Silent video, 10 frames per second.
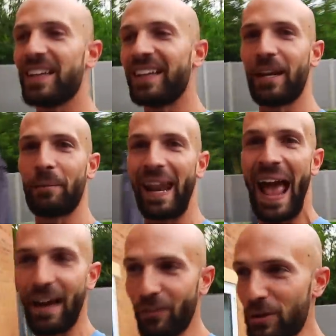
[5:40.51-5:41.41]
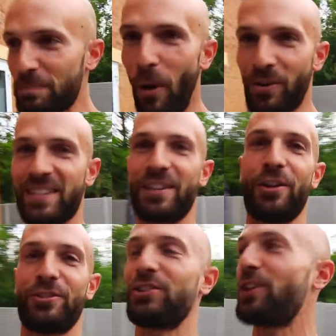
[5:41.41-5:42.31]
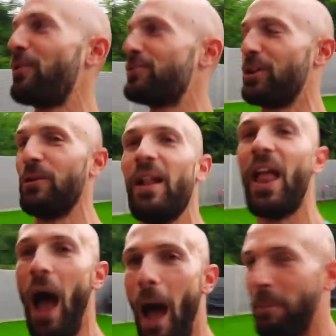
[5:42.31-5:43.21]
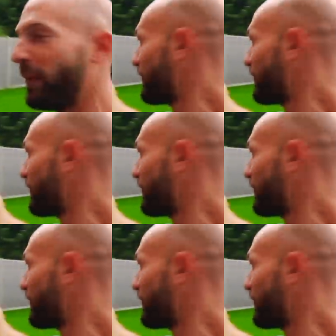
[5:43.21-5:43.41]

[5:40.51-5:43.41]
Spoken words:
thinking I'm going to hang those boxes that I just showed you up in